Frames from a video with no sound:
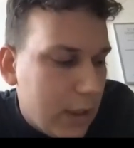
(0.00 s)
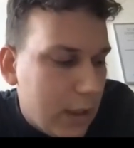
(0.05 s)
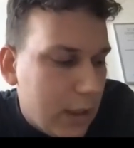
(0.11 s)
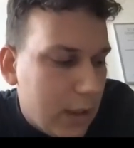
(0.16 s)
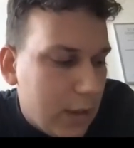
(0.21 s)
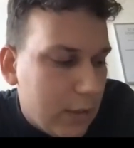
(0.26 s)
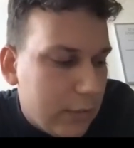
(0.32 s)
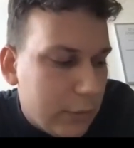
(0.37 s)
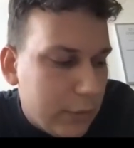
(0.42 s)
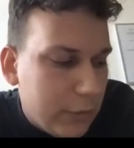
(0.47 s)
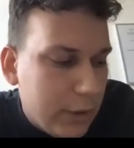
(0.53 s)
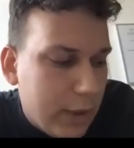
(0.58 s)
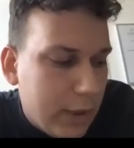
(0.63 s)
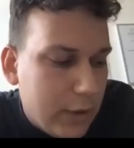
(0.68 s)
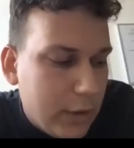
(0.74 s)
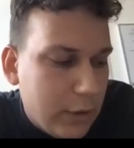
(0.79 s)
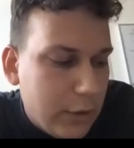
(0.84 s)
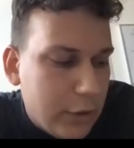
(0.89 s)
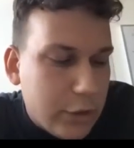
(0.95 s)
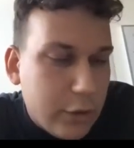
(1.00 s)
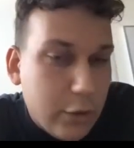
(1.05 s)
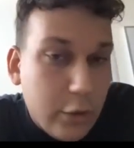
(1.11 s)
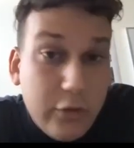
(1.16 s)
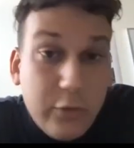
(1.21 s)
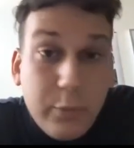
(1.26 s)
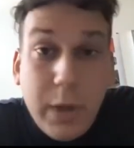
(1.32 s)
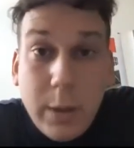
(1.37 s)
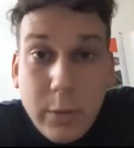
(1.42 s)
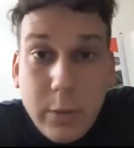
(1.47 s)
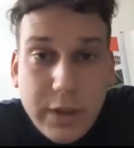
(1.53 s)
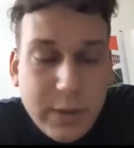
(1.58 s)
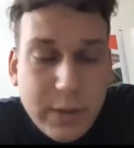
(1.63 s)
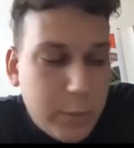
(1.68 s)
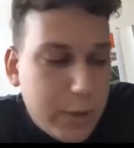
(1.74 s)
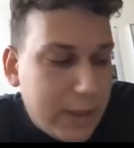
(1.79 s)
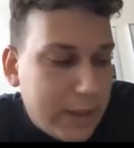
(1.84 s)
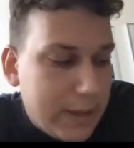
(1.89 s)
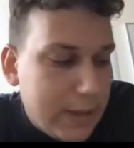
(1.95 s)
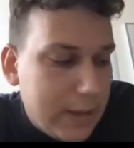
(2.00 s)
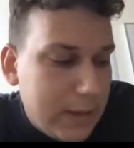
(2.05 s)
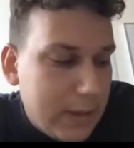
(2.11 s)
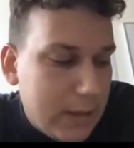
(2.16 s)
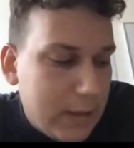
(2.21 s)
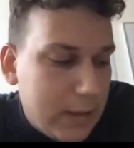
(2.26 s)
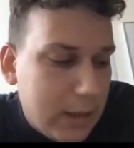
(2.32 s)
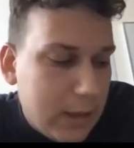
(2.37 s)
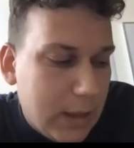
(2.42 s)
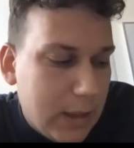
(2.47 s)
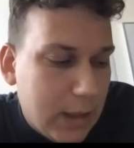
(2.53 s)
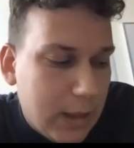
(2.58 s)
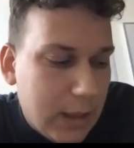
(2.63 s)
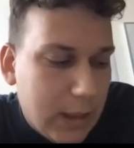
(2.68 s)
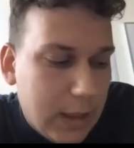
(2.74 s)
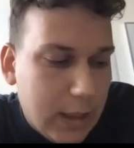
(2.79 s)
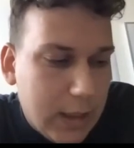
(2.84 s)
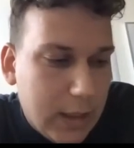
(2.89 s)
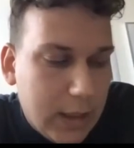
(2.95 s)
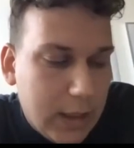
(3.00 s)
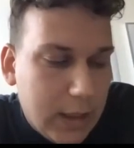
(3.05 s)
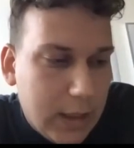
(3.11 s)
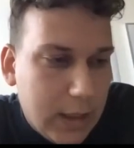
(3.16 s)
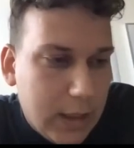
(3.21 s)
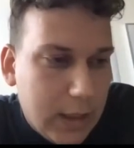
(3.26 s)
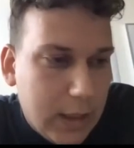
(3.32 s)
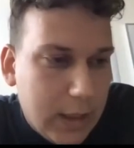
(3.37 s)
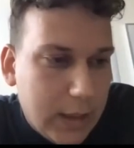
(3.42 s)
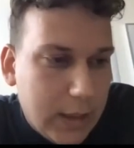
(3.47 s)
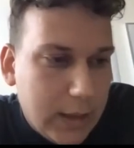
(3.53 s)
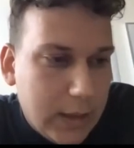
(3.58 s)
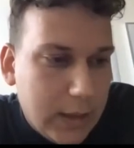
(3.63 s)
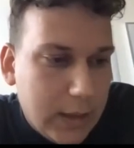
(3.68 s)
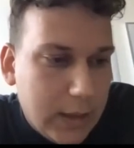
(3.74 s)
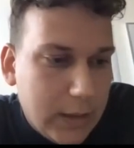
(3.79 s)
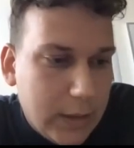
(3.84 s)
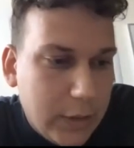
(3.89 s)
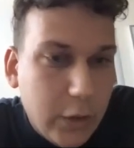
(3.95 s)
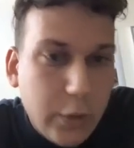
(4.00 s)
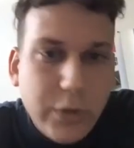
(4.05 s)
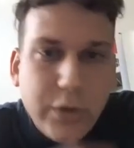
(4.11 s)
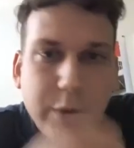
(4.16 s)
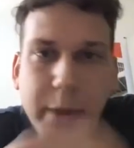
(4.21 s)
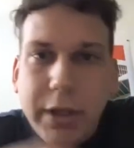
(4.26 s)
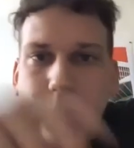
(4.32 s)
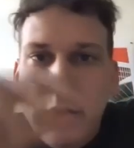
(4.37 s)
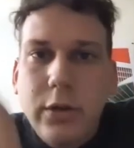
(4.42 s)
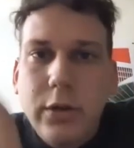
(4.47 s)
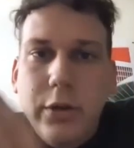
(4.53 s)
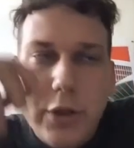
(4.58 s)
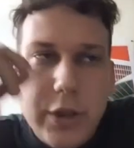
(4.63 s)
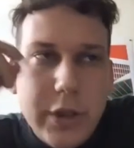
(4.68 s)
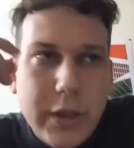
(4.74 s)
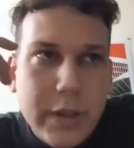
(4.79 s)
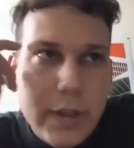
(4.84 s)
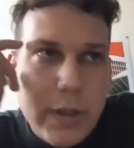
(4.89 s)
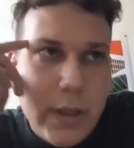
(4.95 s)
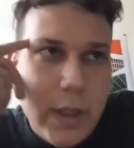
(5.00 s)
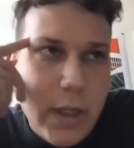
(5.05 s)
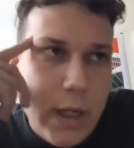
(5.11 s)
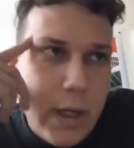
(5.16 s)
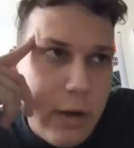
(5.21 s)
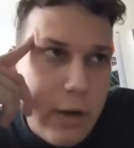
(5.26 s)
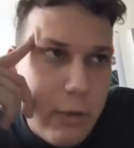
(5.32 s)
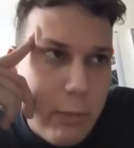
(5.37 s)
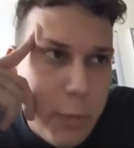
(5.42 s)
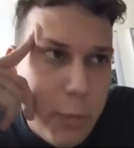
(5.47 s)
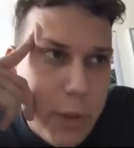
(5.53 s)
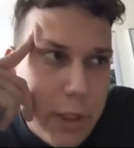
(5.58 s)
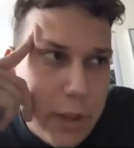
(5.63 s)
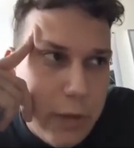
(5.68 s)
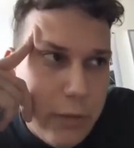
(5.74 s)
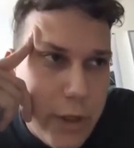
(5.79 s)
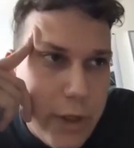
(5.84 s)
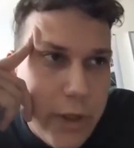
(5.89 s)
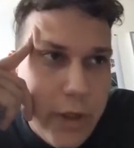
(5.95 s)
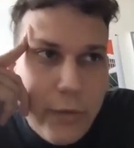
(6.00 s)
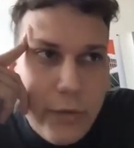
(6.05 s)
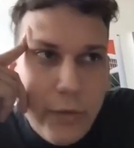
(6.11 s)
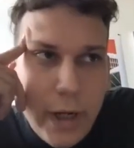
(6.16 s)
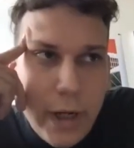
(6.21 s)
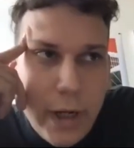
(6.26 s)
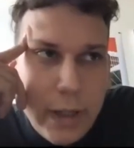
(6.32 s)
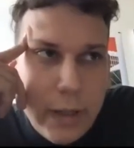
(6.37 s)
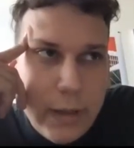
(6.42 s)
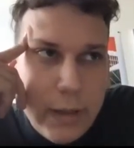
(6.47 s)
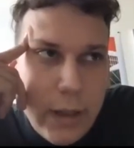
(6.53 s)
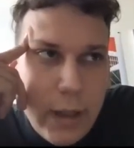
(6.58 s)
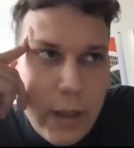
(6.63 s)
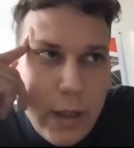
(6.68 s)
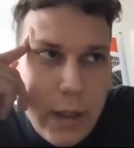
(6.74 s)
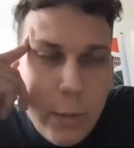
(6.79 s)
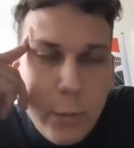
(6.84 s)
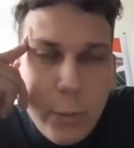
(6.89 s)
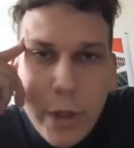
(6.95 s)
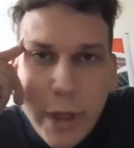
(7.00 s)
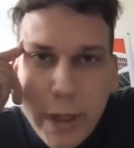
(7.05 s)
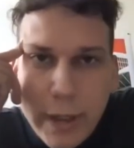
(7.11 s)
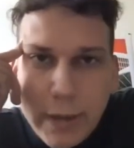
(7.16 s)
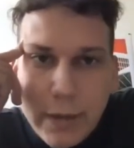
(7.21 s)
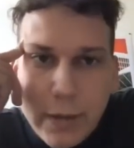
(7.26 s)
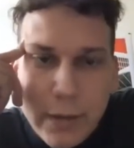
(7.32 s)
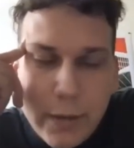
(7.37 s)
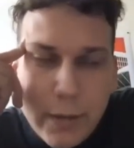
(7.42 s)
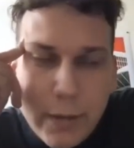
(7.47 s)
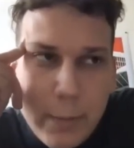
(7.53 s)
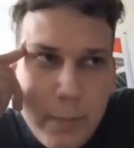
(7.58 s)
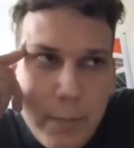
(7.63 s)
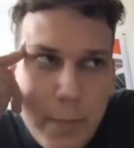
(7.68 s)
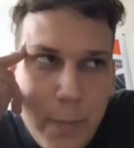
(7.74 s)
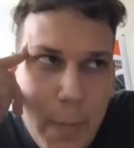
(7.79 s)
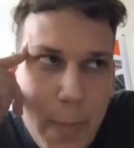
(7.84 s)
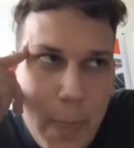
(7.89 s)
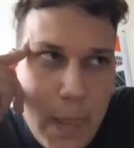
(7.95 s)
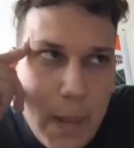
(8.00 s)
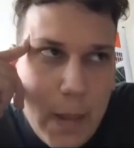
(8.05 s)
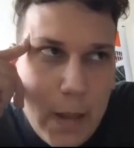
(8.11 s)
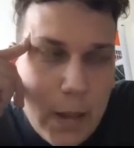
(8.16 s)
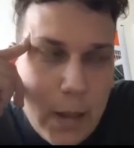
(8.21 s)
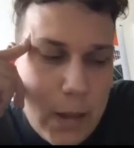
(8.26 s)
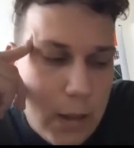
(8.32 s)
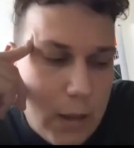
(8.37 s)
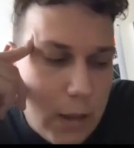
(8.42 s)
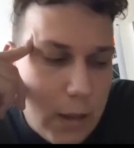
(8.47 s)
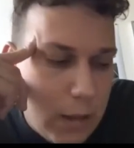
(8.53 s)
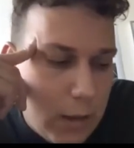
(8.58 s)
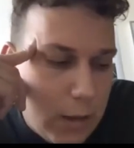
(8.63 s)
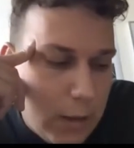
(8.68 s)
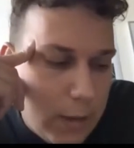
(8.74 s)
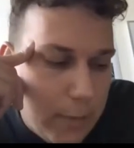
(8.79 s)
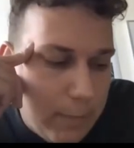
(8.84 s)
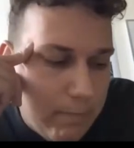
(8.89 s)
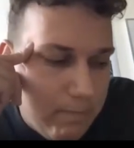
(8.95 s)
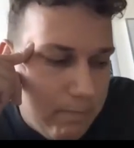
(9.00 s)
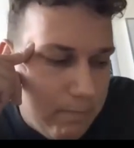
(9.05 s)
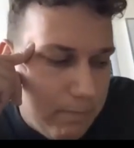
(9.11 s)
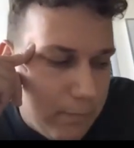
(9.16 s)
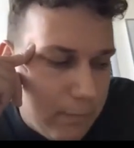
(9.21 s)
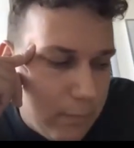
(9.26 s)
for the evaluation of public spaces, and those methodologies being verified in practice. One